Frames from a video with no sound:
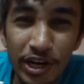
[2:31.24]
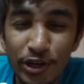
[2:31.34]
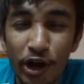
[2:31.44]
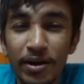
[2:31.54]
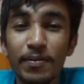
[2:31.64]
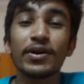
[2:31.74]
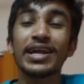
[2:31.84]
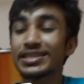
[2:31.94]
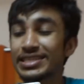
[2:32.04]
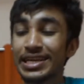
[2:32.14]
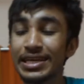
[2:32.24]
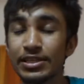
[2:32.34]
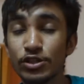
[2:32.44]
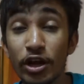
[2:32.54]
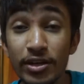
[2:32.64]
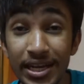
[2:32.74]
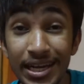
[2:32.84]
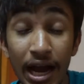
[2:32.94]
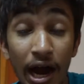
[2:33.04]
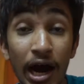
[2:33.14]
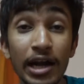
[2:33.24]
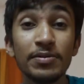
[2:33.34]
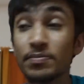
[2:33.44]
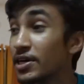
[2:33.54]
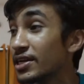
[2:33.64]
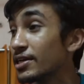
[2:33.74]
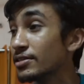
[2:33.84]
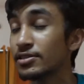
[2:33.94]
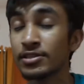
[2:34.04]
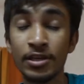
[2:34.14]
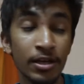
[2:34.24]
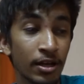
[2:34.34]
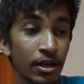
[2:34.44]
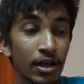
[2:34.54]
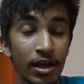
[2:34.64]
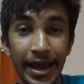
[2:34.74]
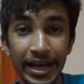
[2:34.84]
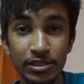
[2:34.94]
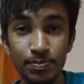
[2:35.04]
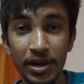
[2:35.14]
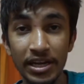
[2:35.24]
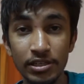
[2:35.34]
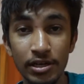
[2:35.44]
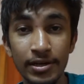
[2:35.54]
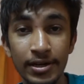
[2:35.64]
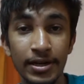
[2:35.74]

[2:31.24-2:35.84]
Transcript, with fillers: to talk about actually is not really art, but it's expression.